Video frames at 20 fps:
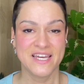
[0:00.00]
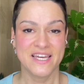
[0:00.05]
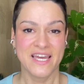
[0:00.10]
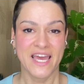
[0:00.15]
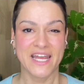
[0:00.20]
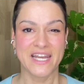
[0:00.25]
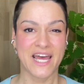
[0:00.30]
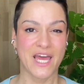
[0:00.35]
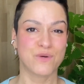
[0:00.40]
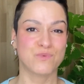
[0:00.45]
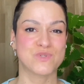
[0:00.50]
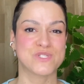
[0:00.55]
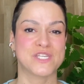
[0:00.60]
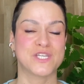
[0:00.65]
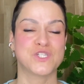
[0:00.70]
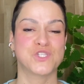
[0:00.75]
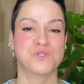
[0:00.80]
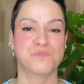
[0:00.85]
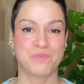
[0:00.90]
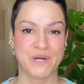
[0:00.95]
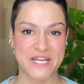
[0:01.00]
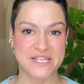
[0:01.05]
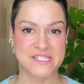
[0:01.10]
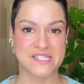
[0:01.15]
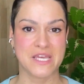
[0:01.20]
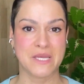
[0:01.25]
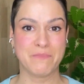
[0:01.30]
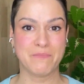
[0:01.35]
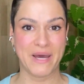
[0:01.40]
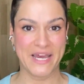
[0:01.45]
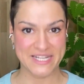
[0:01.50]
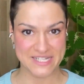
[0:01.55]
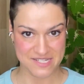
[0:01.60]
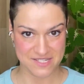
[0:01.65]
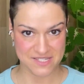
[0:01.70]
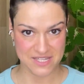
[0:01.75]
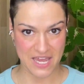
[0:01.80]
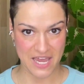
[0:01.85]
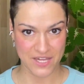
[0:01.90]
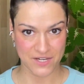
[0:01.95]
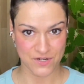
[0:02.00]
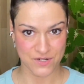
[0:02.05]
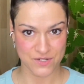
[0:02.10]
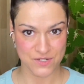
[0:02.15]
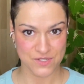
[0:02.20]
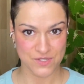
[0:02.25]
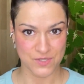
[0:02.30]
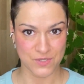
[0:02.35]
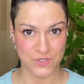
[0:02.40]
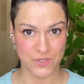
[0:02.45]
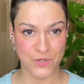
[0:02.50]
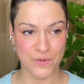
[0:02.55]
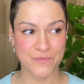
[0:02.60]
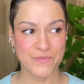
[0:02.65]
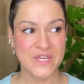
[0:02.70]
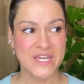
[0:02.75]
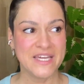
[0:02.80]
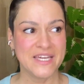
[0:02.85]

and I was expressing my desires, you know?